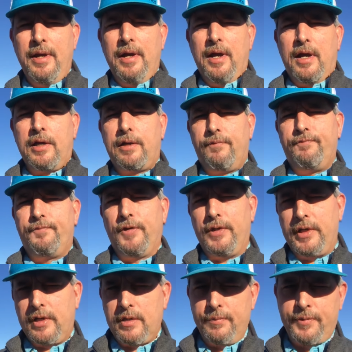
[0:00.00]
a
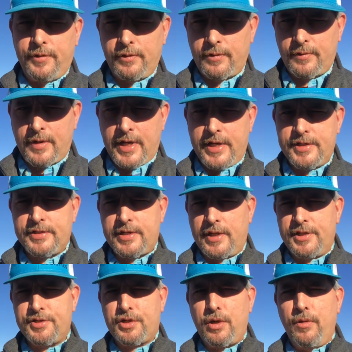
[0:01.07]
fully computerized
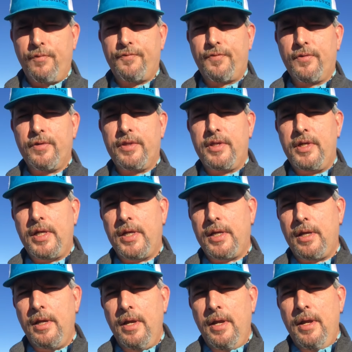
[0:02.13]
telescope for
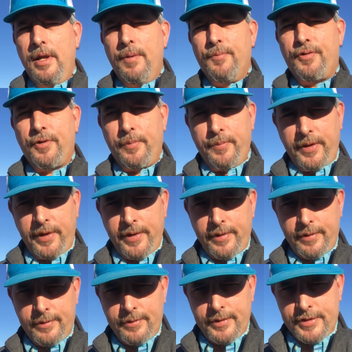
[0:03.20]
the
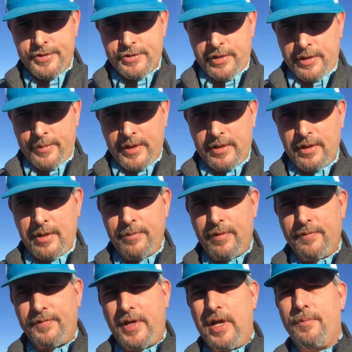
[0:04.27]
premier astronomy club
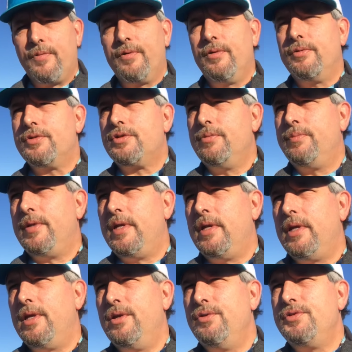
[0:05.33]
of Cameroon to be
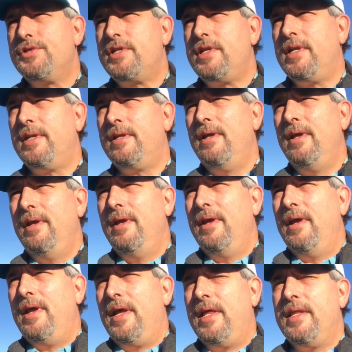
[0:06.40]
using
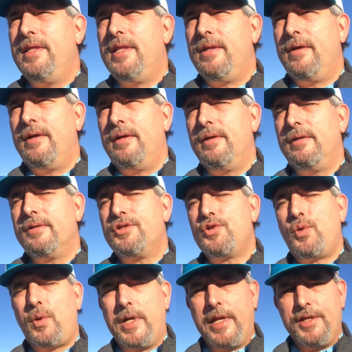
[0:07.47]
in the
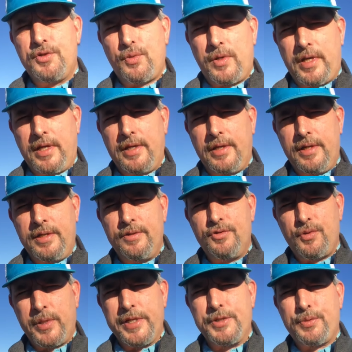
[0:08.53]
2020. In
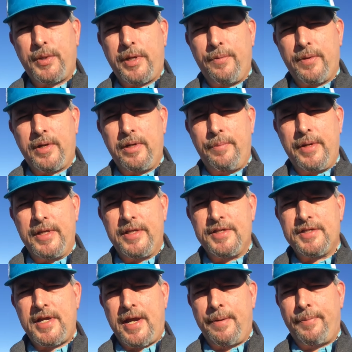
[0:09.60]
2020, we're going to make this
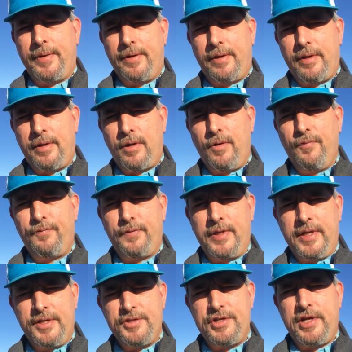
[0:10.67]
happen. Hopefully
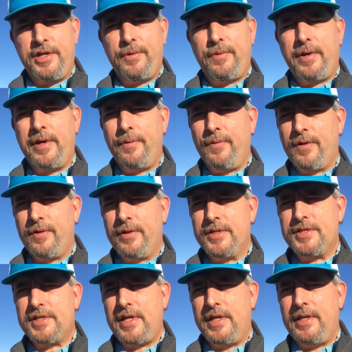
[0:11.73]
in January, we're going to
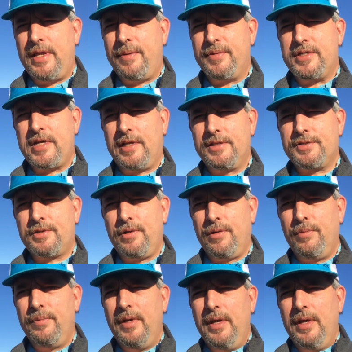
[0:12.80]
send them a telescope.